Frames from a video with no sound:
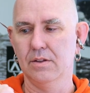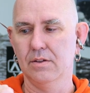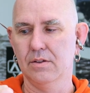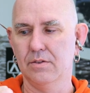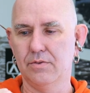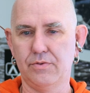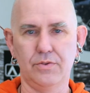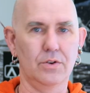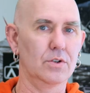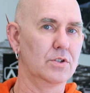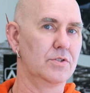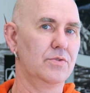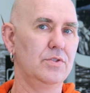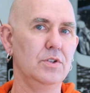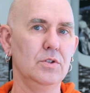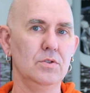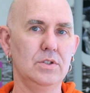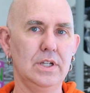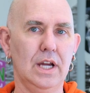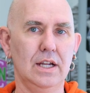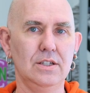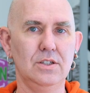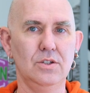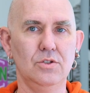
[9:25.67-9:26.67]
first few
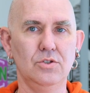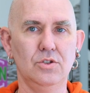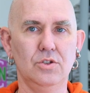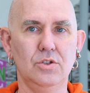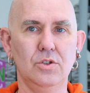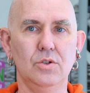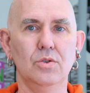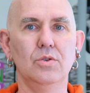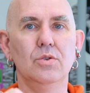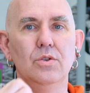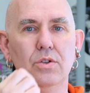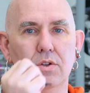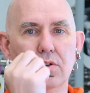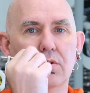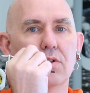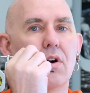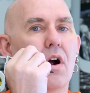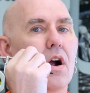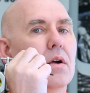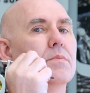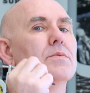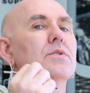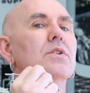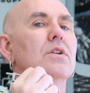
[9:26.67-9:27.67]
tattoos you do, your
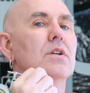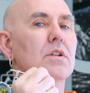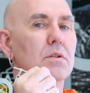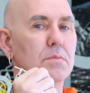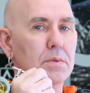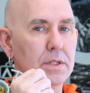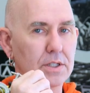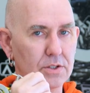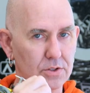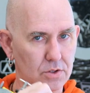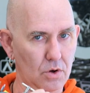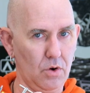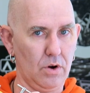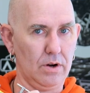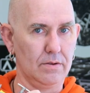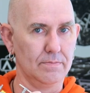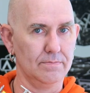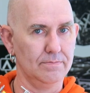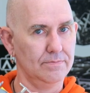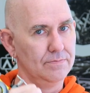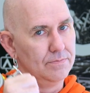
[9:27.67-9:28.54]
arms are going to be sore,